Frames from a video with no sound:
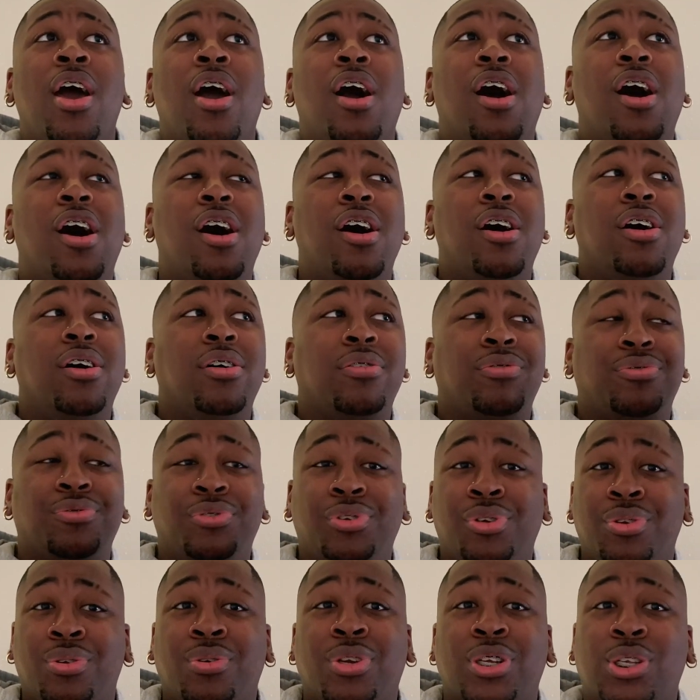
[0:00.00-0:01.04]
of,
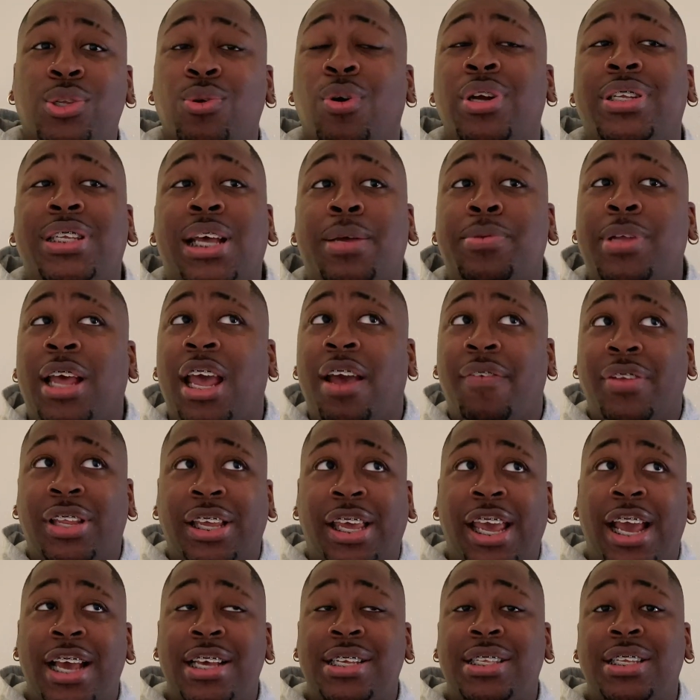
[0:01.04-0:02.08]
you know, the story time to have at the
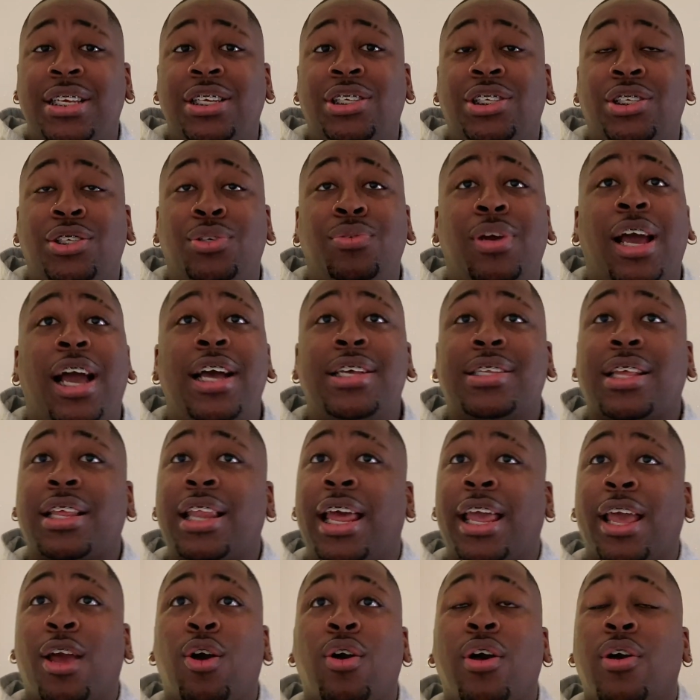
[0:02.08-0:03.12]
gas stations. You guys,
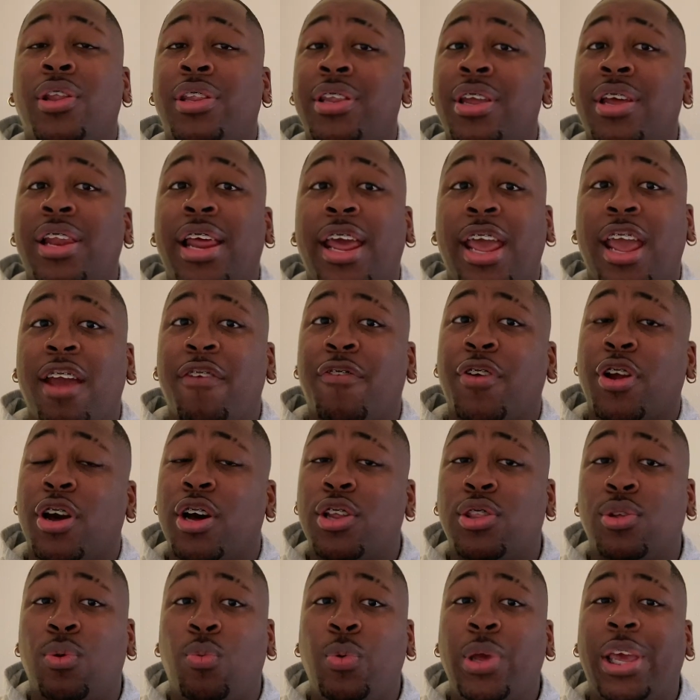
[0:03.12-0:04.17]
like nearly every
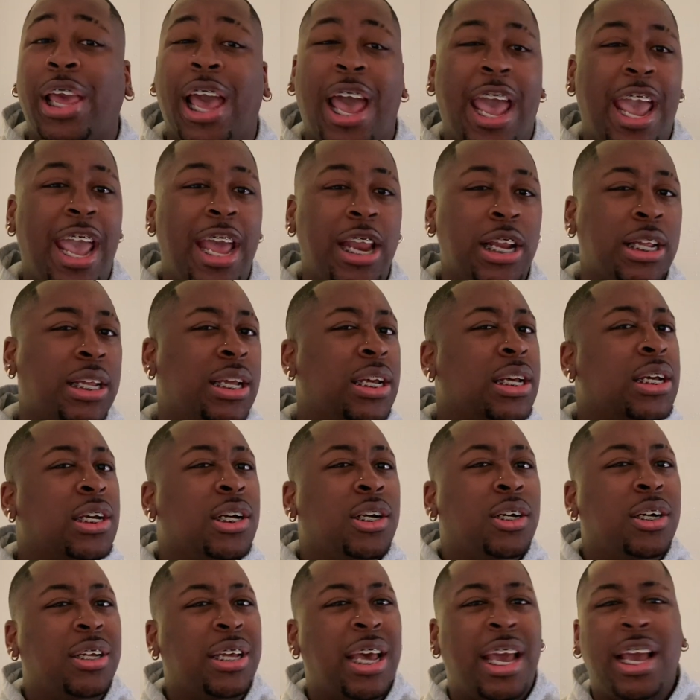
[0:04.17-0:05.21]
other week I
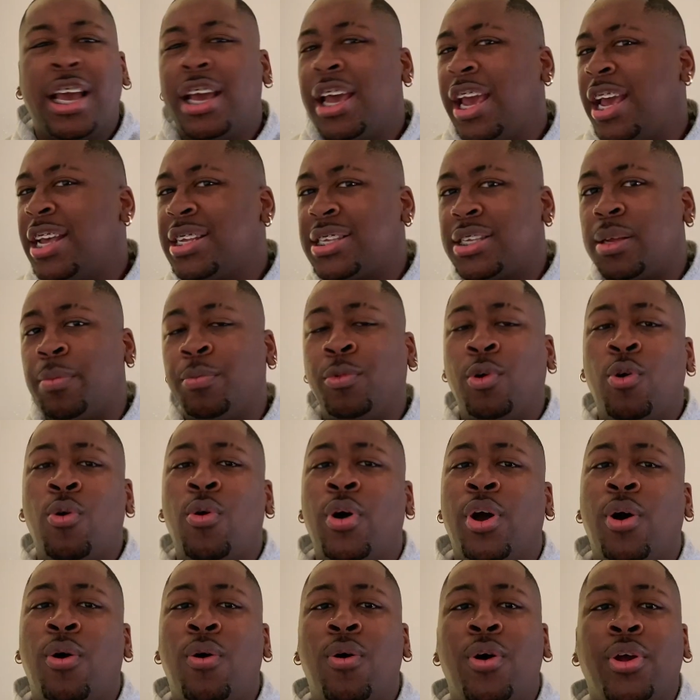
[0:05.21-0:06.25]
had something
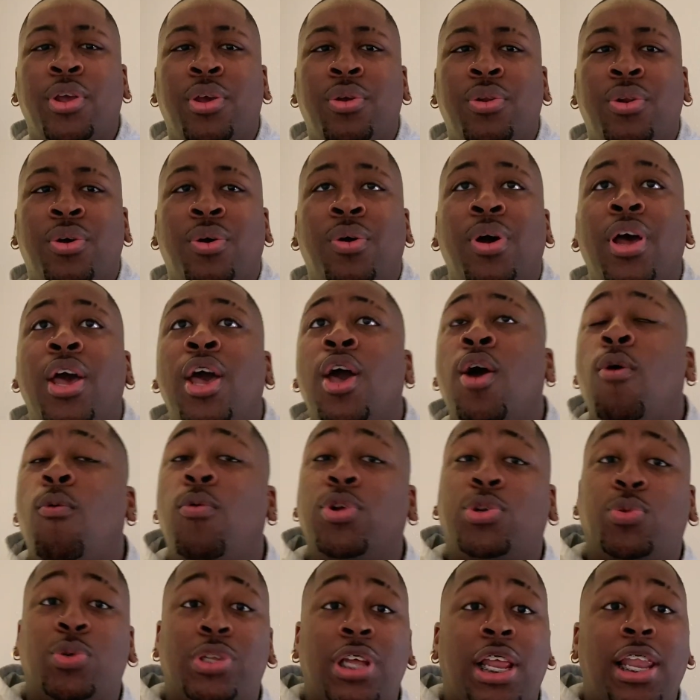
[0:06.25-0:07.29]
going on, you know,
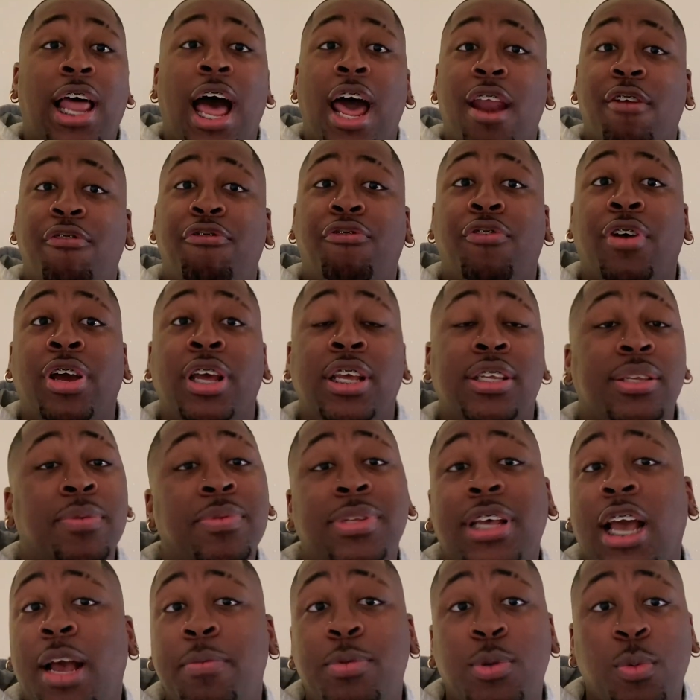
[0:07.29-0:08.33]
which was a lot of fun.
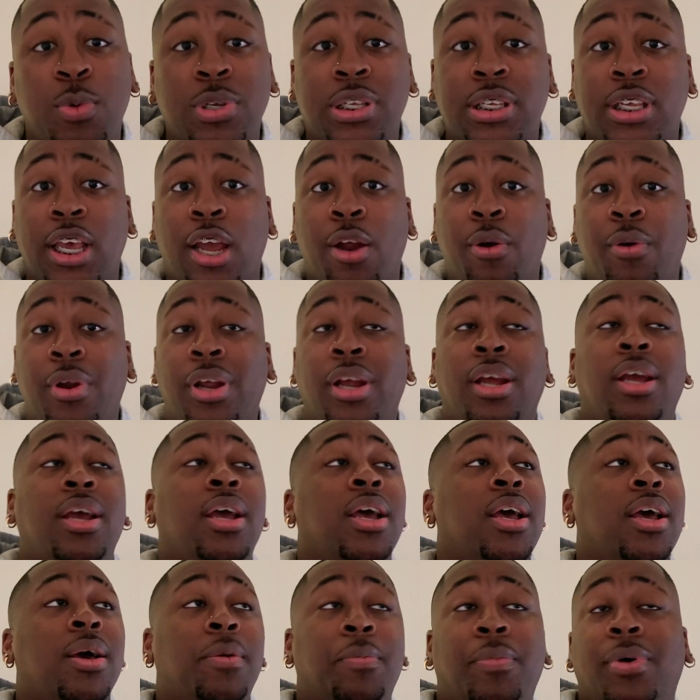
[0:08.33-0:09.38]
Sometimes it was scary,
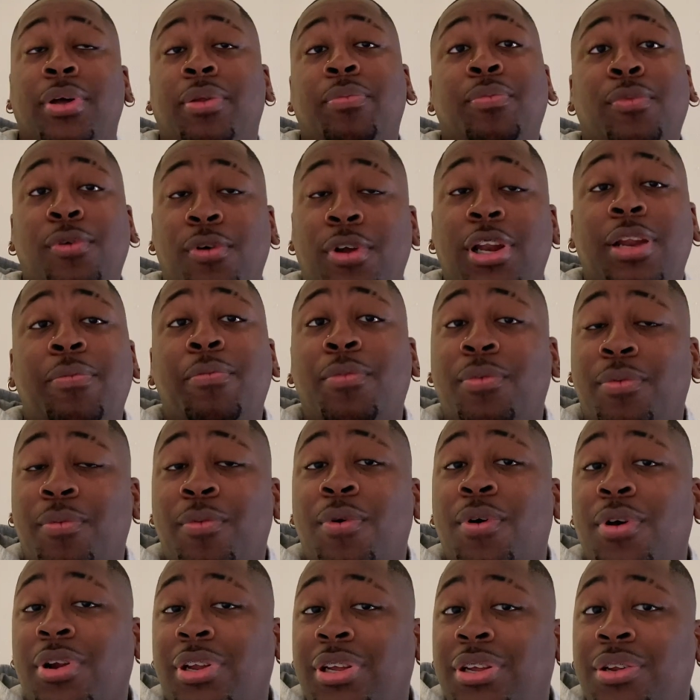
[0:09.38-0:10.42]
but more,
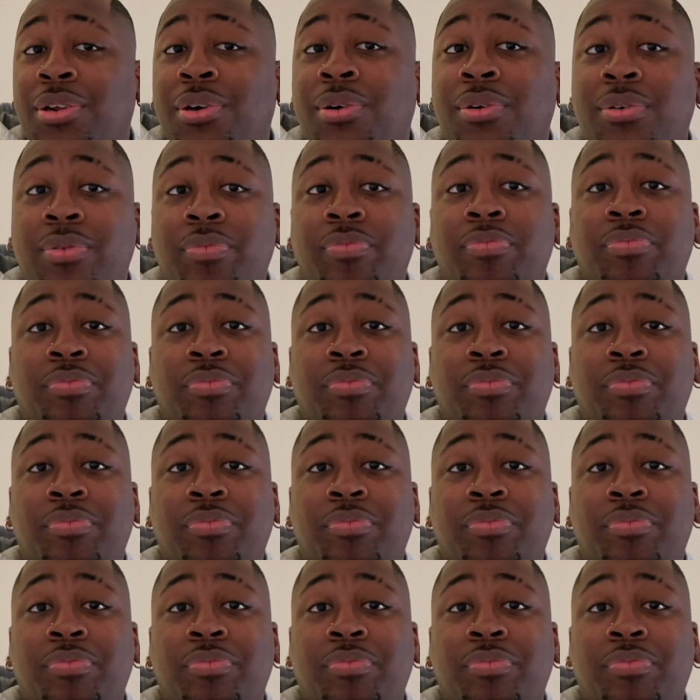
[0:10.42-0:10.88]
you know,